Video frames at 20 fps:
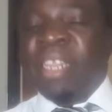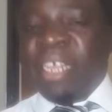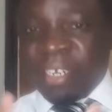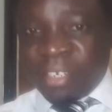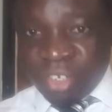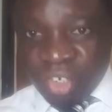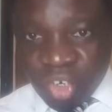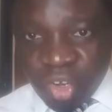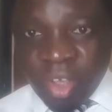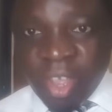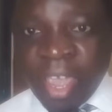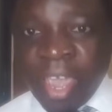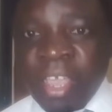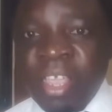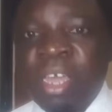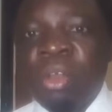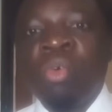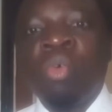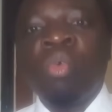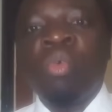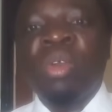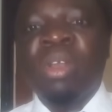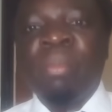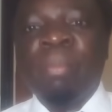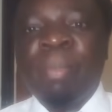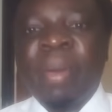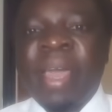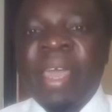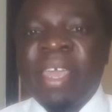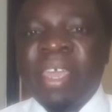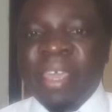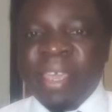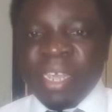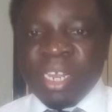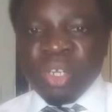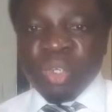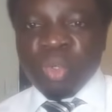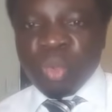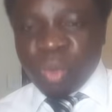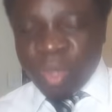there is no Kenyan who could buy
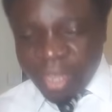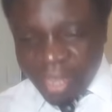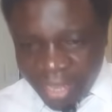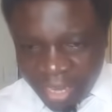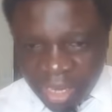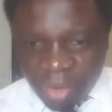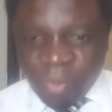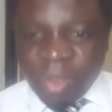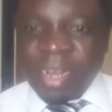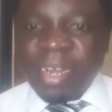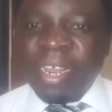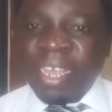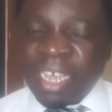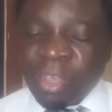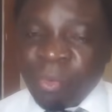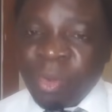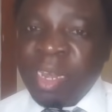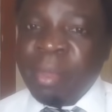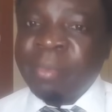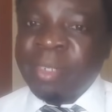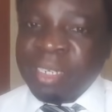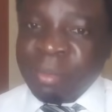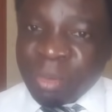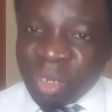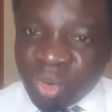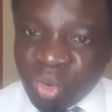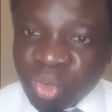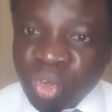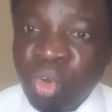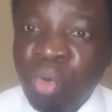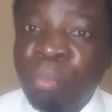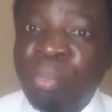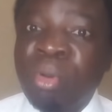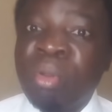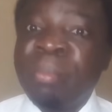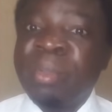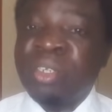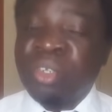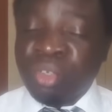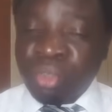into anyone like William Samoei Ruto who
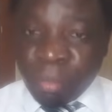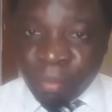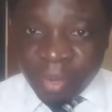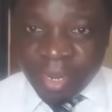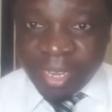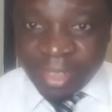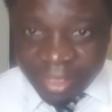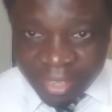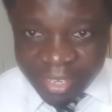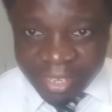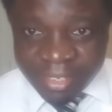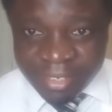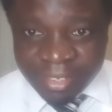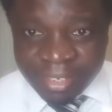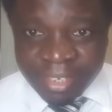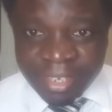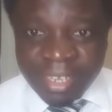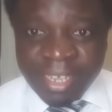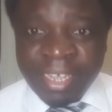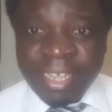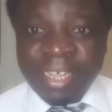promised so many things.